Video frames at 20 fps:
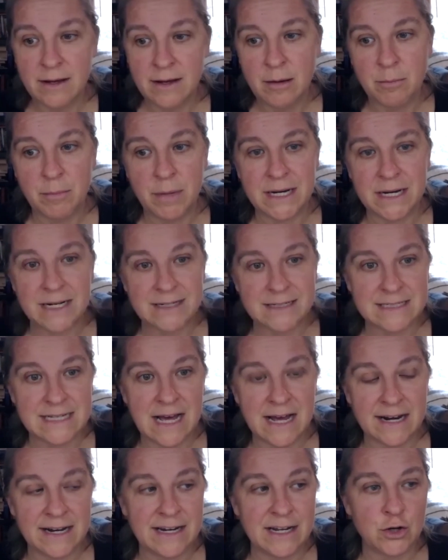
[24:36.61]
but it is not
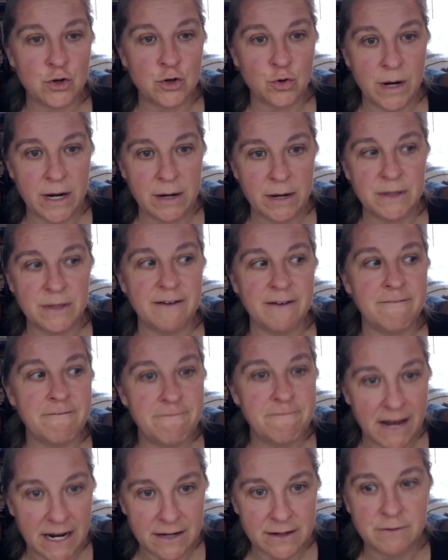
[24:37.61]
an incredibly
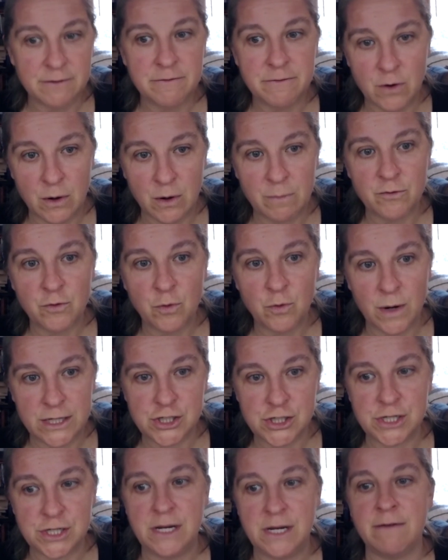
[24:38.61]
effective form of
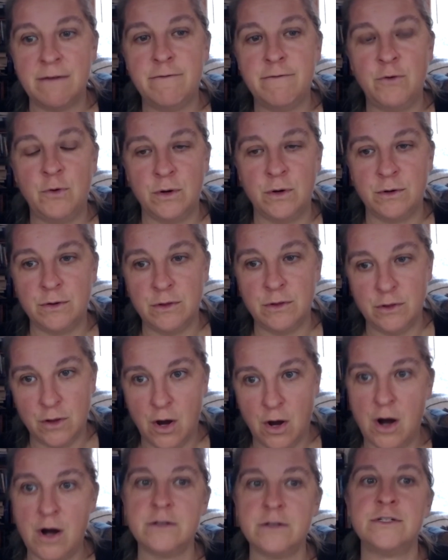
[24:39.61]
questioning for
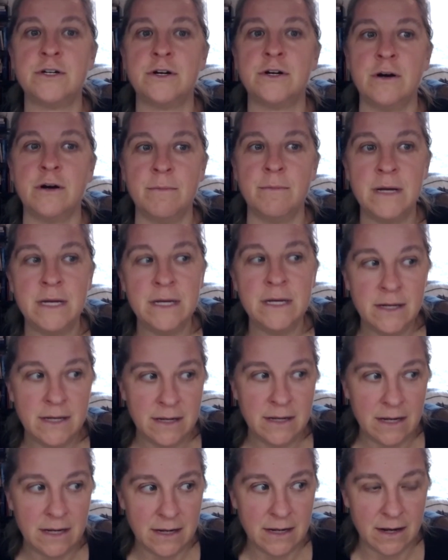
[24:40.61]
long-term
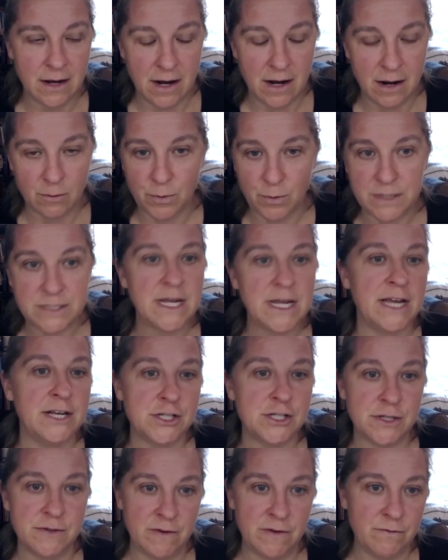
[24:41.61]

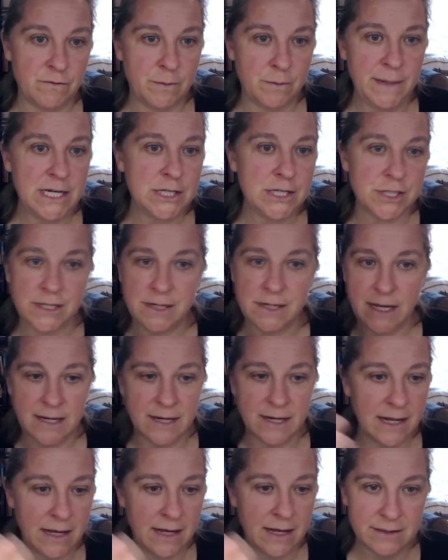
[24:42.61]
retention of information. And
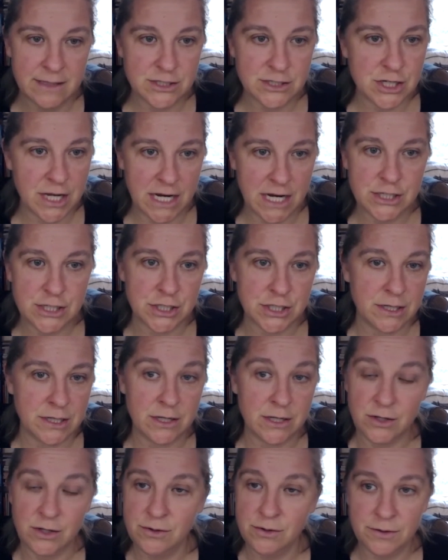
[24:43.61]
in health education,
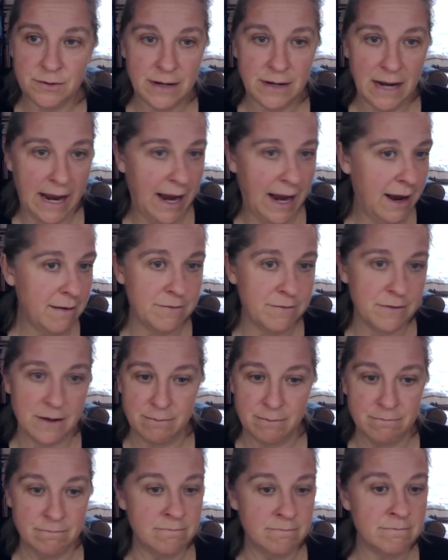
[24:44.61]
you don't have
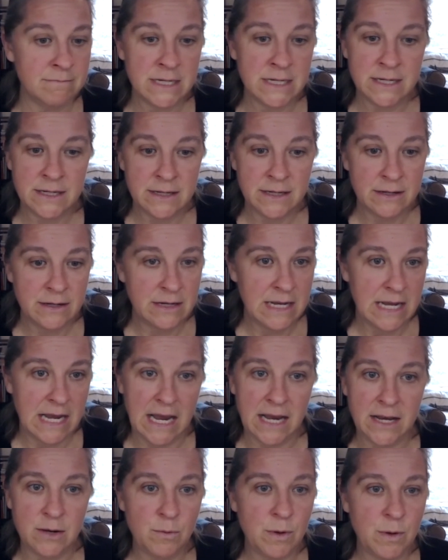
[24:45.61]
them
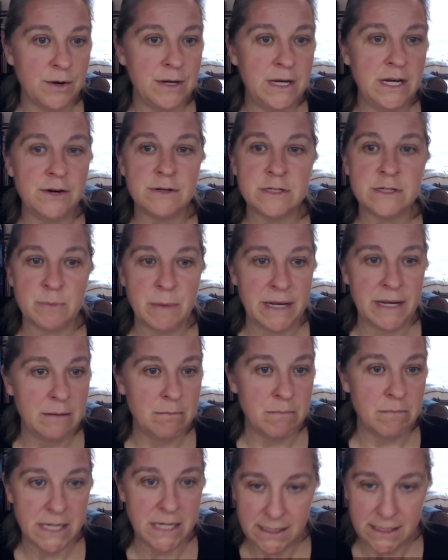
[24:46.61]
anywhere near as many
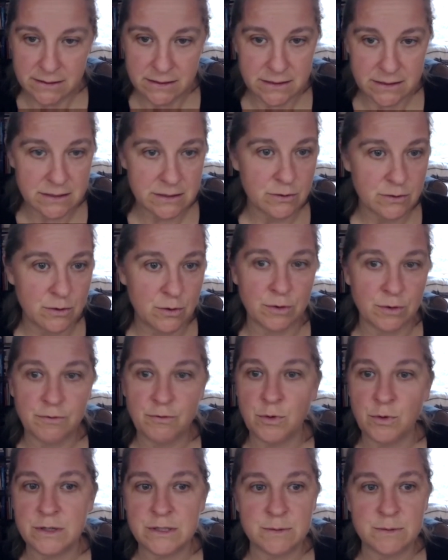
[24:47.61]
minutes or
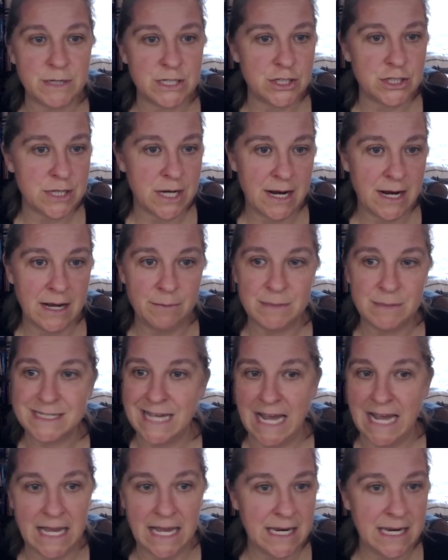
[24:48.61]
for as much time as
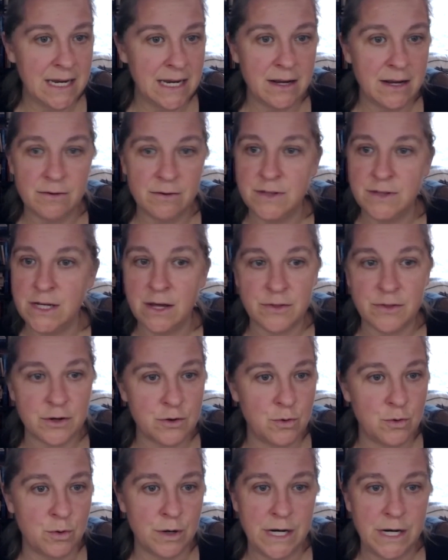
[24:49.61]
any of the other
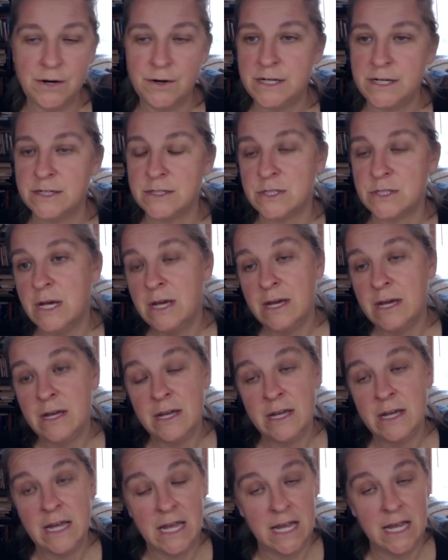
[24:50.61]
core areas.
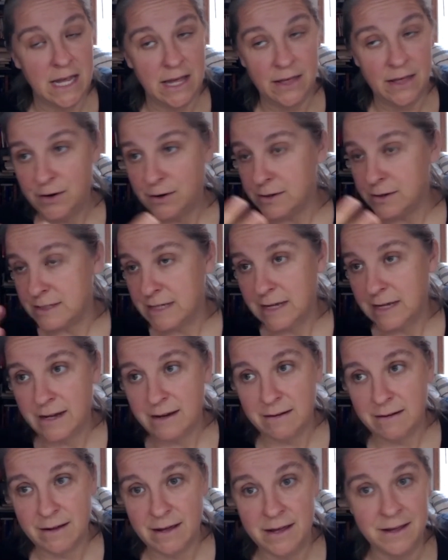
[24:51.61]
And there's a
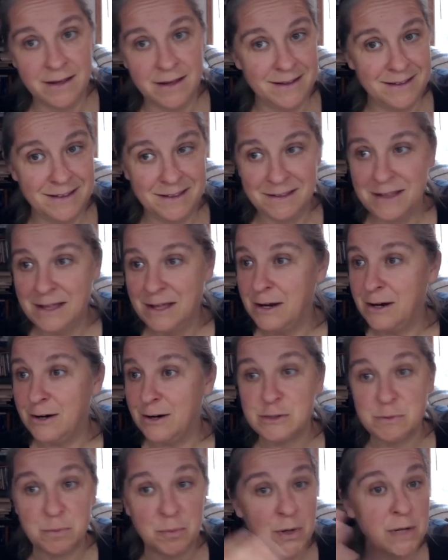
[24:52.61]

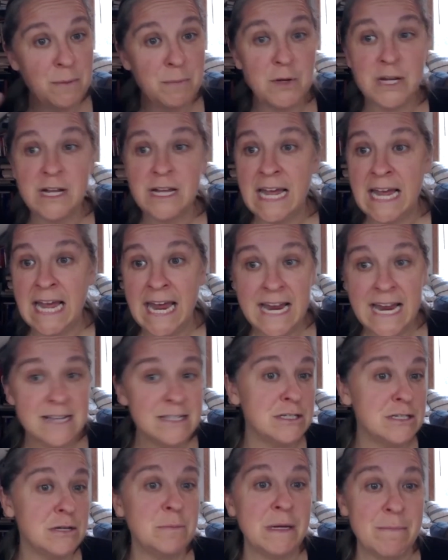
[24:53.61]
pretty big
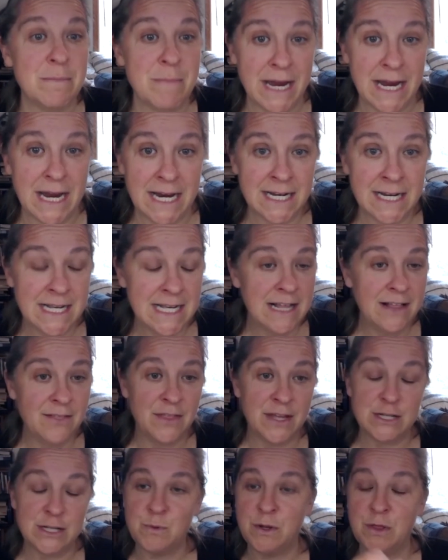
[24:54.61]
case to be made
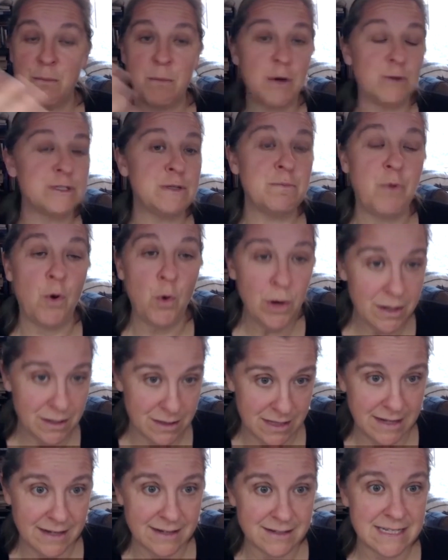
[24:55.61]
that it's one of the most important
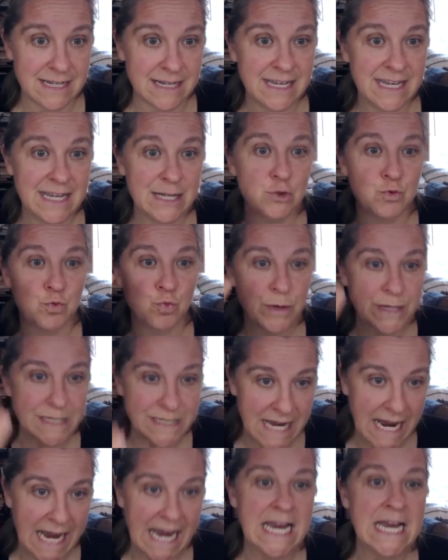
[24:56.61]
things that kids
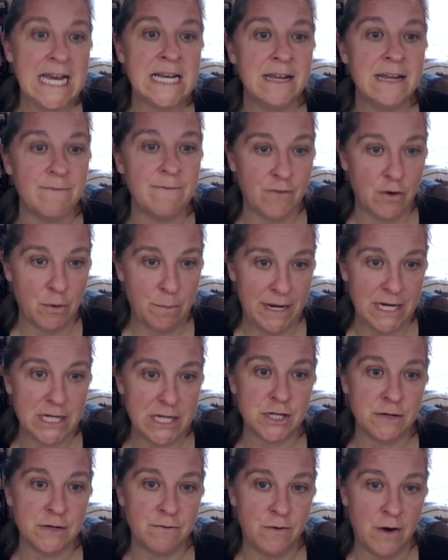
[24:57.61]
retain
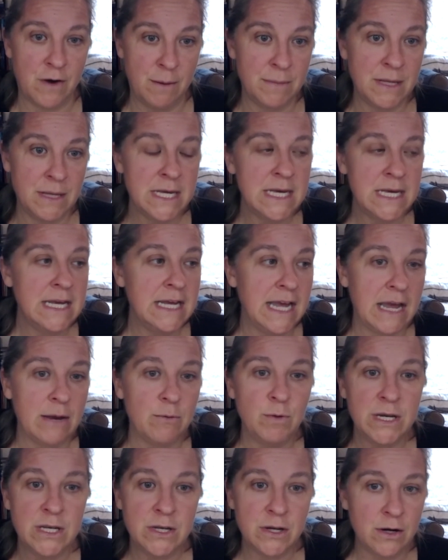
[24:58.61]
information from. And
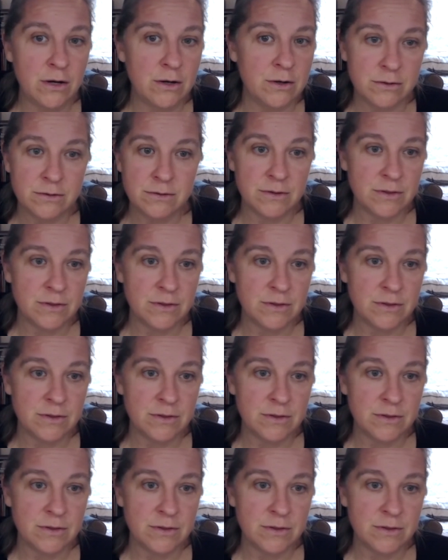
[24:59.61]
we know